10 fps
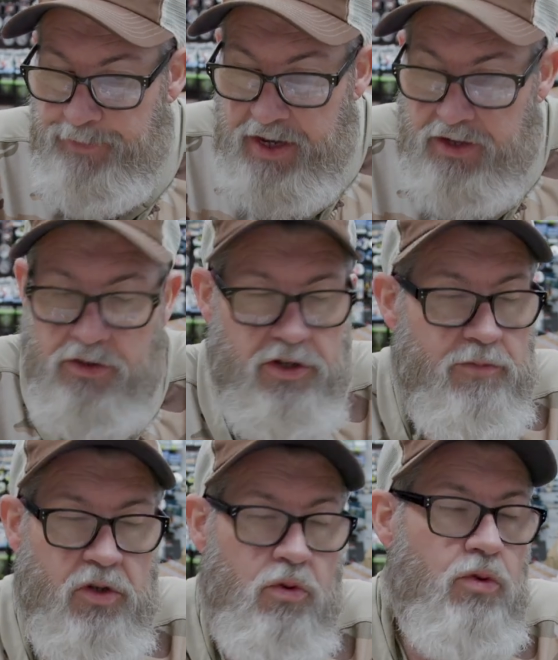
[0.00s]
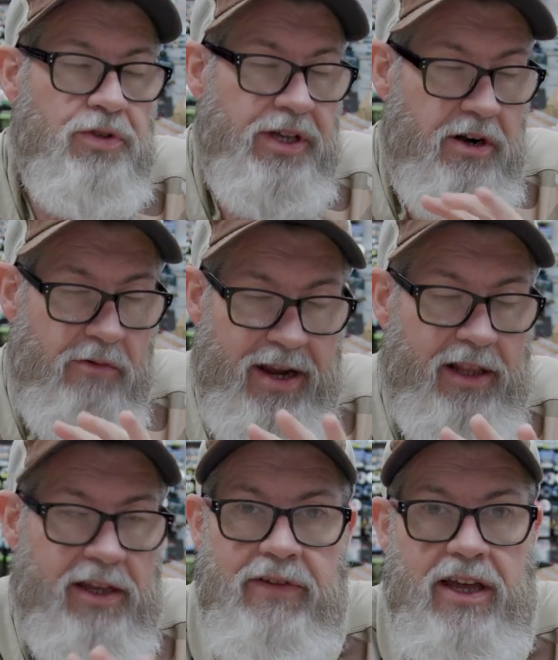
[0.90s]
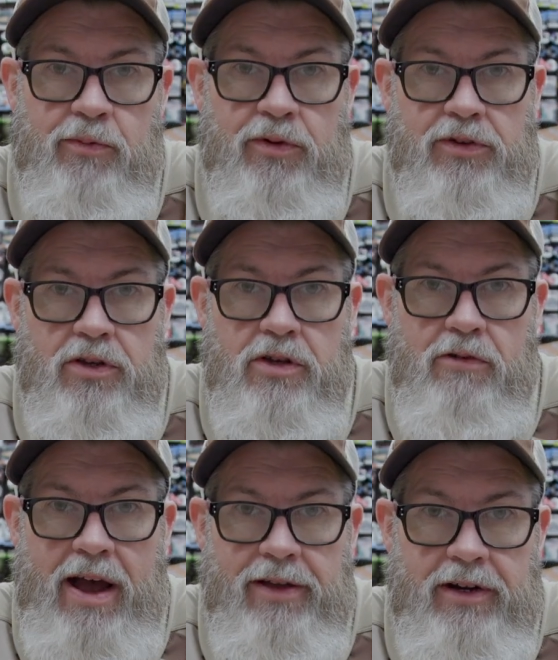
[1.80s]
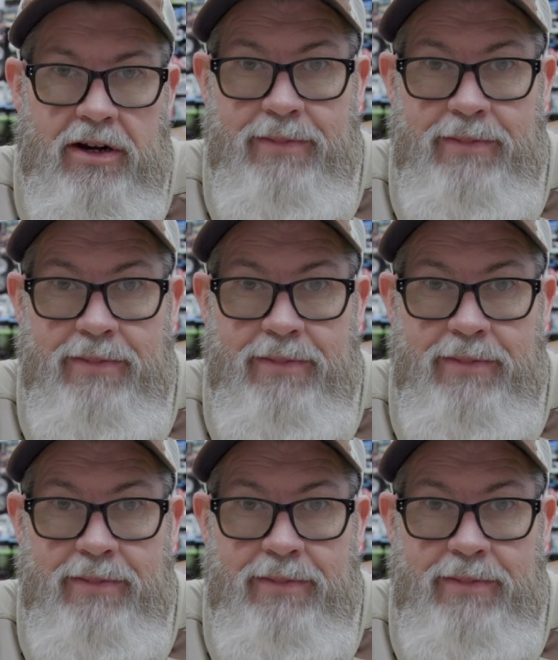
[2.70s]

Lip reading: these are some tools that are readily available to you out there.